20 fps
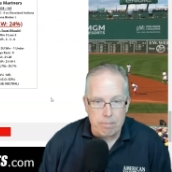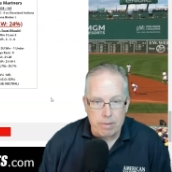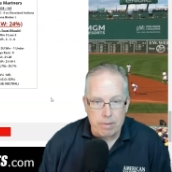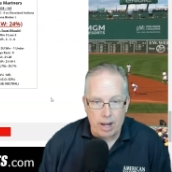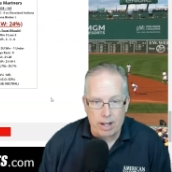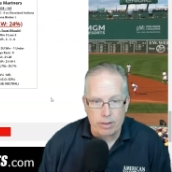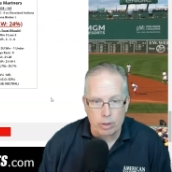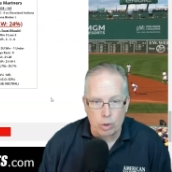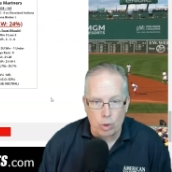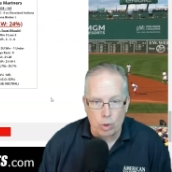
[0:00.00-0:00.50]

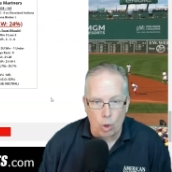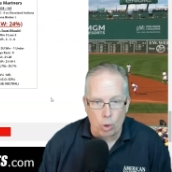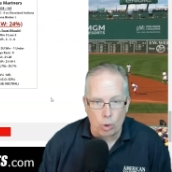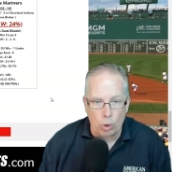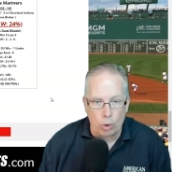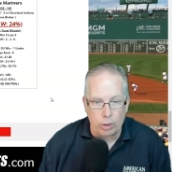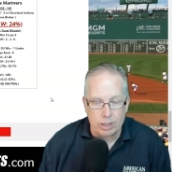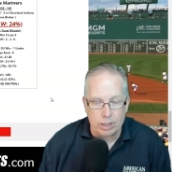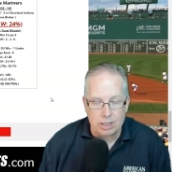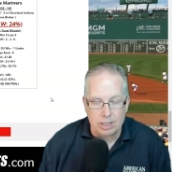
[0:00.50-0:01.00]
And the
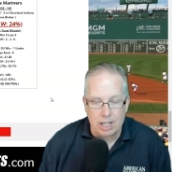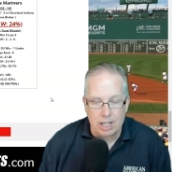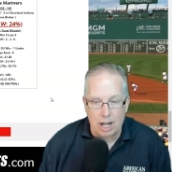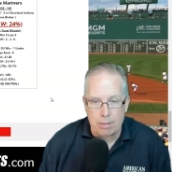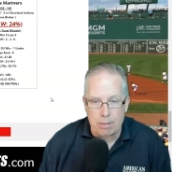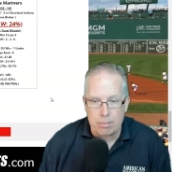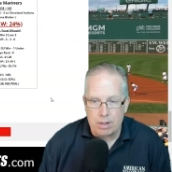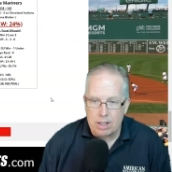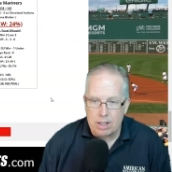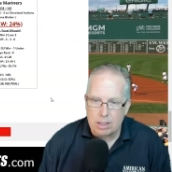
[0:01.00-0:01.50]
Kogel on this
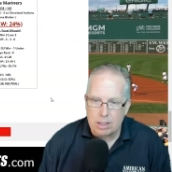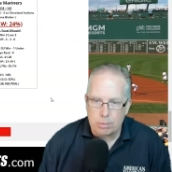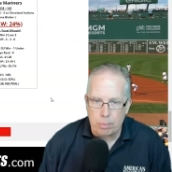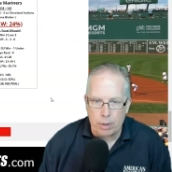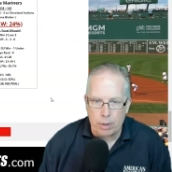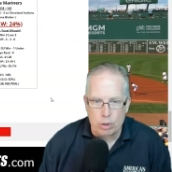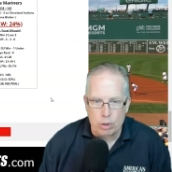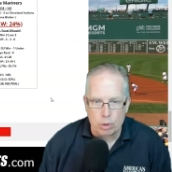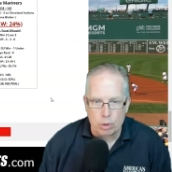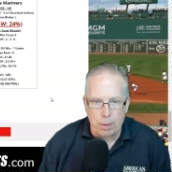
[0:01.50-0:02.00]
game,
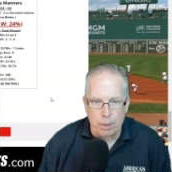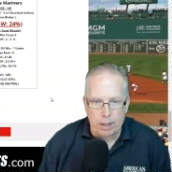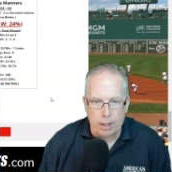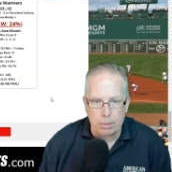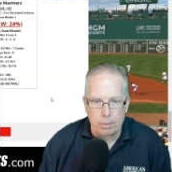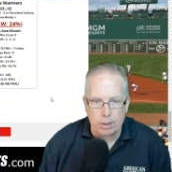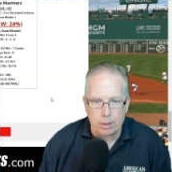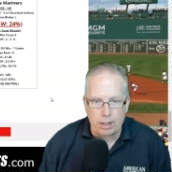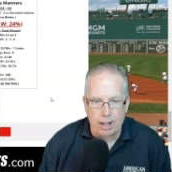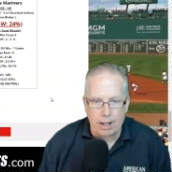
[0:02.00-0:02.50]
pretty
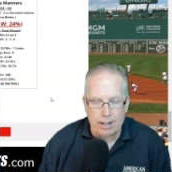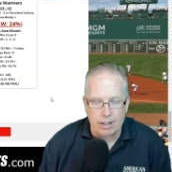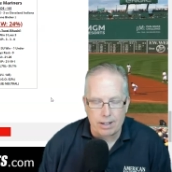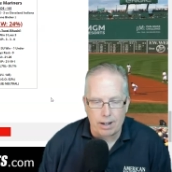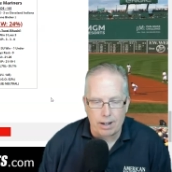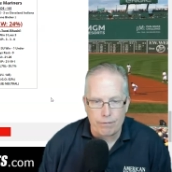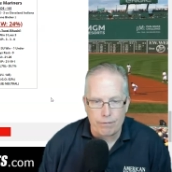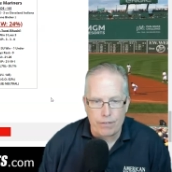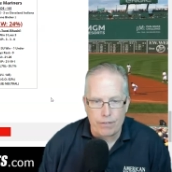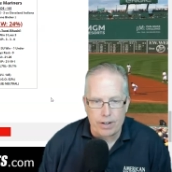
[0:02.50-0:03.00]
respectable at
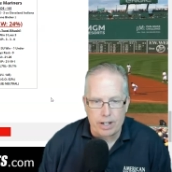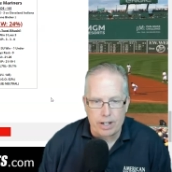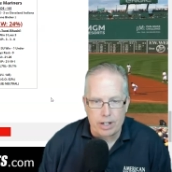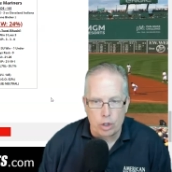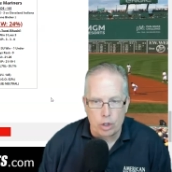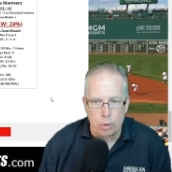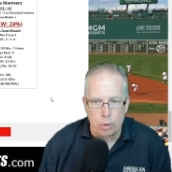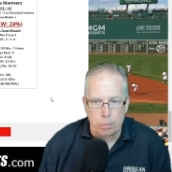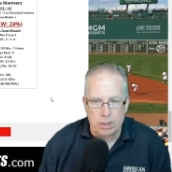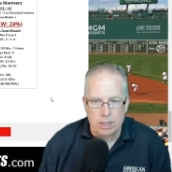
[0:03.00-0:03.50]
uh,
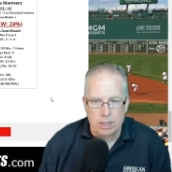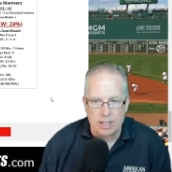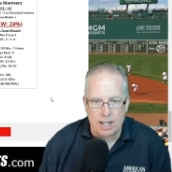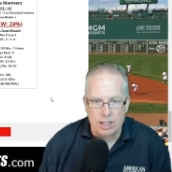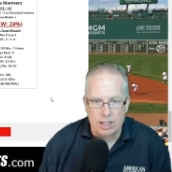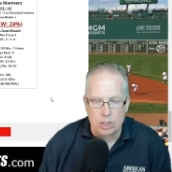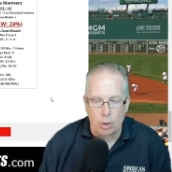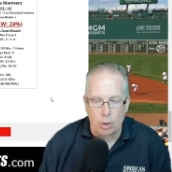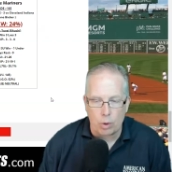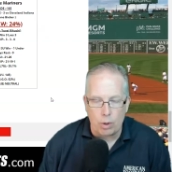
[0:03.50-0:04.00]

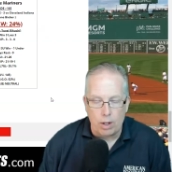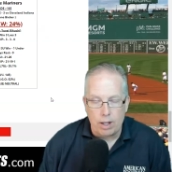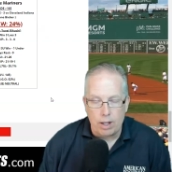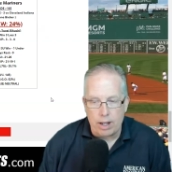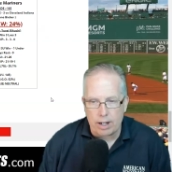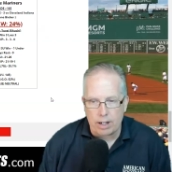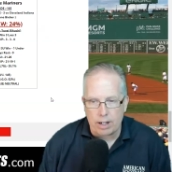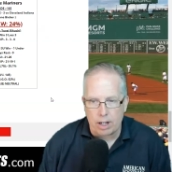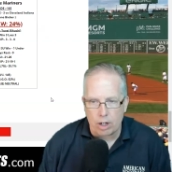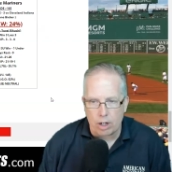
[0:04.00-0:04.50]
52%. So
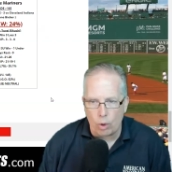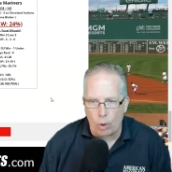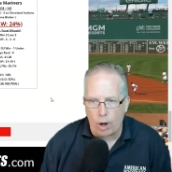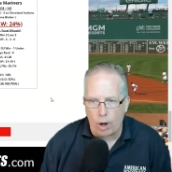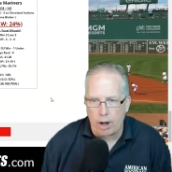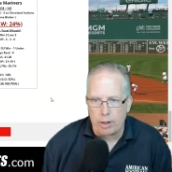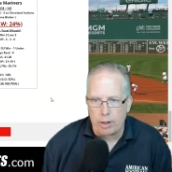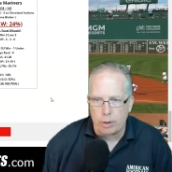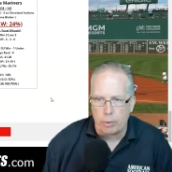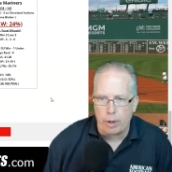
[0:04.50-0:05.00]
it could go
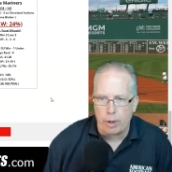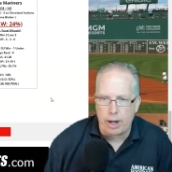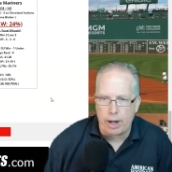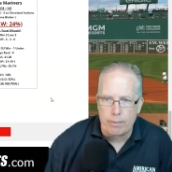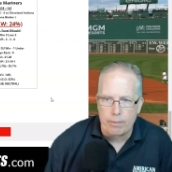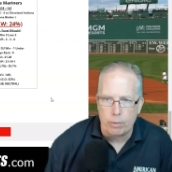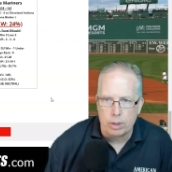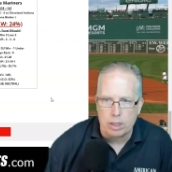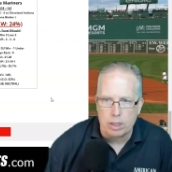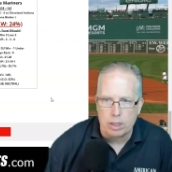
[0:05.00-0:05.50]
either
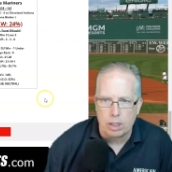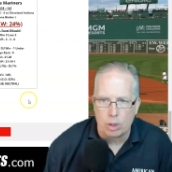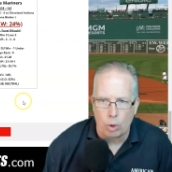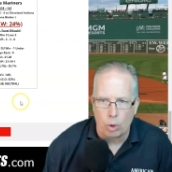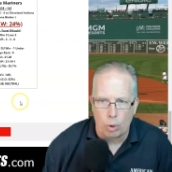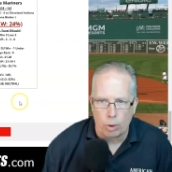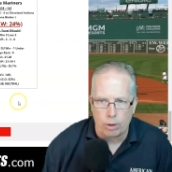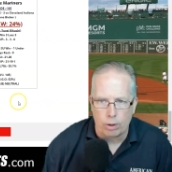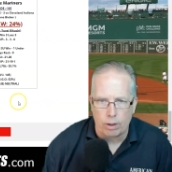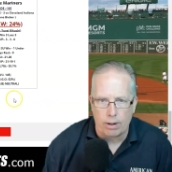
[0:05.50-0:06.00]
way with the
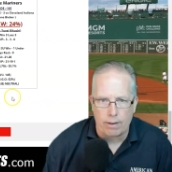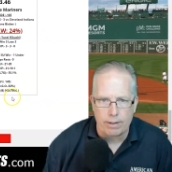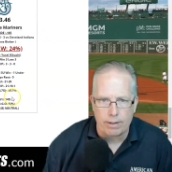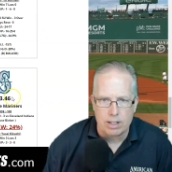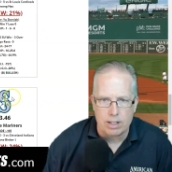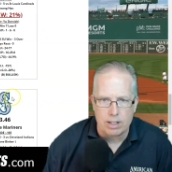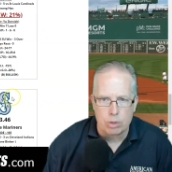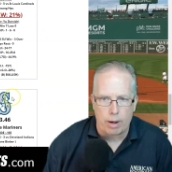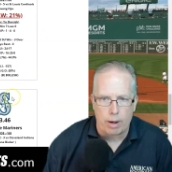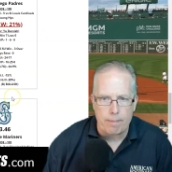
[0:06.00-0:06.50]
total on
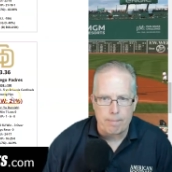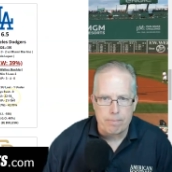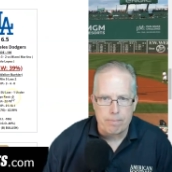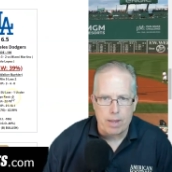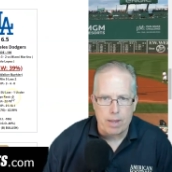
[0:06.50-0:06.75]
this one.